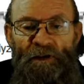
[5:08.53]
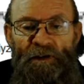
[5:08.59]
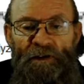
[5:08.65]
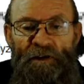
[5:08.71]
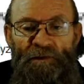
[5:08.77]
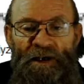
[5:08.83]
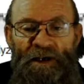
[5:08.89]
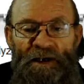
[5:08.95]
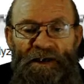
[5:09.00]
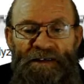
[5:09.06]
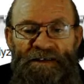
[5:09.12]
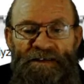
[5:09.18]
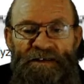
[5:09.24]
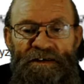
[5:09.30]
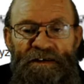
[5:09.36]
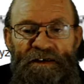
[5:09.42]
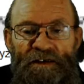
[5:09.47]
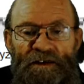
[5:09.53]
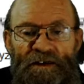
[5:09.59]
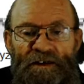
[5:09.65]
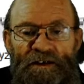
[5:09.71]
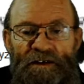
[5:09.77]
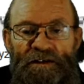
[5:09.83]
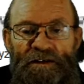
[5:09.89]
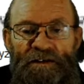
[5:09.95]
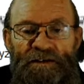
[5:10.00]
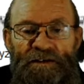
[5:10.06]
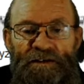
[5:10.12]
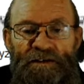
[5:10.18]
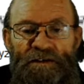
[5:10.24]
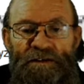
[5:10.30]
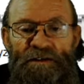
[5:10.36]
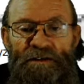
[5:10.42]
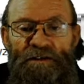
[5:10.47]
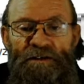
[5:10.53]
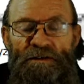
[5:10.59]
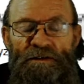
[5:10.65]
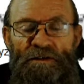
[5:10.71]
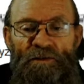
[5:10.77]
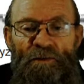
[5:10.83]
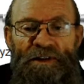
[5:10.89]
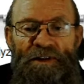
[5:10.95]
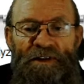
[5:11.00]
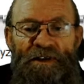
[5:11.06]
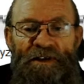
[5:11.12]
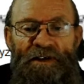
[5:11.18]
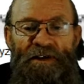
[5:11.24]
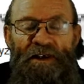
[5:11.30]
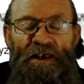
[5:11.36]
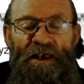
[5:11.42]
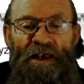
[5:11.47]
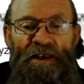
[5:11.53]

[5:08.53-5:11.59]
device, so what the